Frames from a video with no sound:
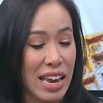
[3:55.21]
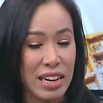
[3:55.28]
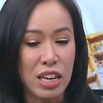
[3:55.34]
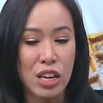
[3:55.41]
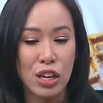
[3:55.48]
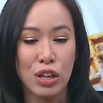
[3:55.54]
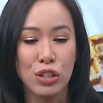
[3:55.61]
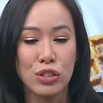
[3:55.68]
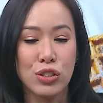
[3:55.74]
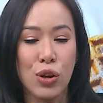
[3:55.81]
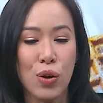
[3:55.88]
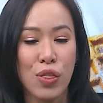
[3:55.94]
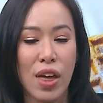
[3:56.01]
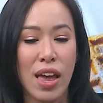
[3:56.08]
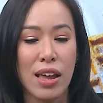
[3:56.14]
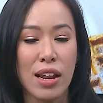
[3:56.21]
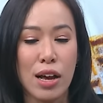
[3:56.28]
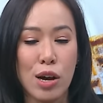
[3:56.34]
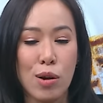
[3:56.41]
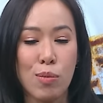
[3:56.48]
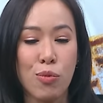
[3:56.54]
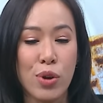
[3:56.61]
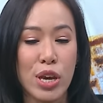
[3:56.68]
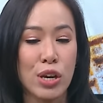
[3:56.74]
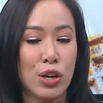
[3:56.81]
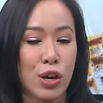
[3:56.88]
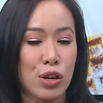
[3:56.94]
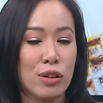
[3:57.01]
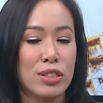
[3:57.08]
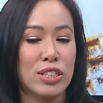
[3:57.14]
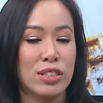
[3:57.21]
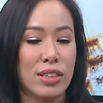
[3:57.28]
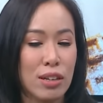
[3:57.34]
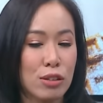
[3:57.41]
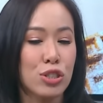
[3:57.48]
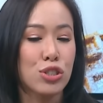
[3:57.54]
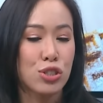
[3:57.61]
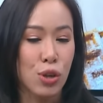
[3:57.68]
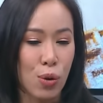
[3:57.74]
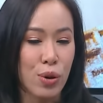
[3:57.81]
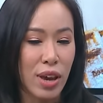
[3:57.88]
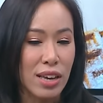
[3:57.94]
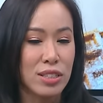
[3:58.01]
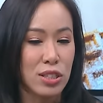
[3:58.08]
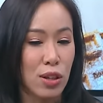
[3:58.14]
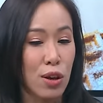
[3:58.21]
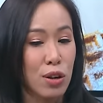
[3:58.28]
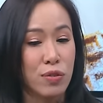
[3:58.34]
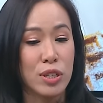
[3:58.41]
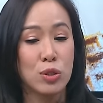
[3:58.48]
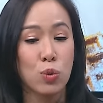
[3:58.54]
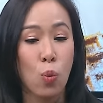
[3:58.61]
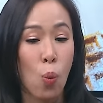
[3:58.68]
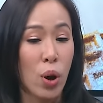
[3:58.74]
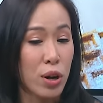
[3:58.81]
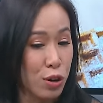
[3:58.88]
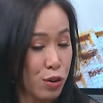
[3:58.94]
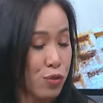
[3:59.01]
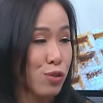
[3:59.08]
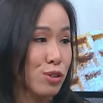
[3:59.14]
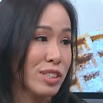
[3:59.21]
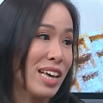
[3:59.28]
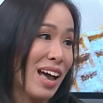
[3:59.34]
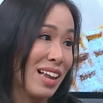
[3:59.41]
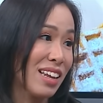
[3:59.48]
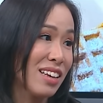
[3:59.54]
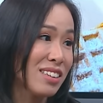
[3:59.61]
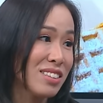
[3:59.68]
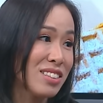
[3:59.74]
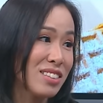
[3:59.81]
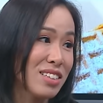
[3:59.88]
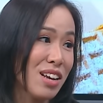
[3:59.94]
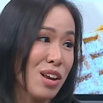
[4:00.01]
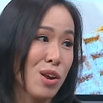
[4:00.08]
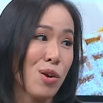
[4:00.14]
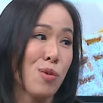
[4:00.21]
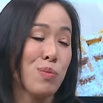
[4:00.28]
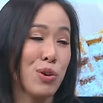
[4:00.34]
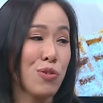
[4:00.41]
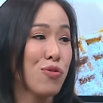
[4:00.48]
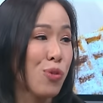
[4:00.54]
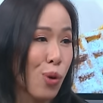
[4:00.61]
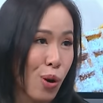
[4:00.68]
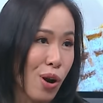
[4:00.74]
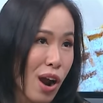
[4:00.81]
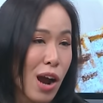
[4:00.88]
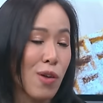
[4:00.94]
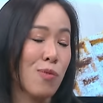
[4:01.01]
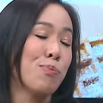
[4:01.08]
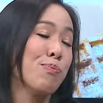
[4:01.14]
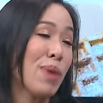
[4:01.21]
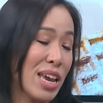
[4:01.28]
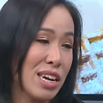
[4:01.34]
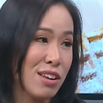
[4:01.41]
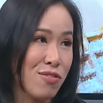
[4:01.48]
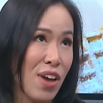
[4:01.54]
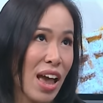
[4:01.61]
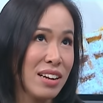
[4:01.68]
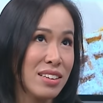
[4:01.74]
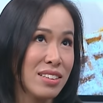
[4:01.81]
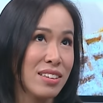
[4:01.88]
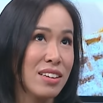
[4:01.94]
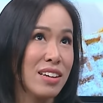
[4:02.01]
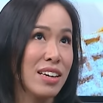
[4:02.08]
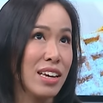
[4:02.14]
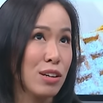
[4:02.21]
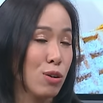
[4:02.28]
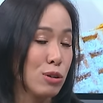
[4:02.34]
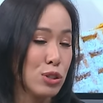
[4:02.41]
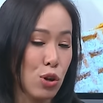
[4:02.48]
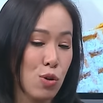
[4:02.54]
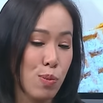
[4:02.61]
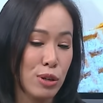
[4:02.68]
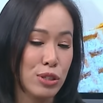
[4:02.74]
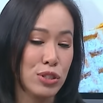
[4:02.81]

8, so that um, we could still showcase a lot of these wonderful talents mm -hmm. before our main event in October.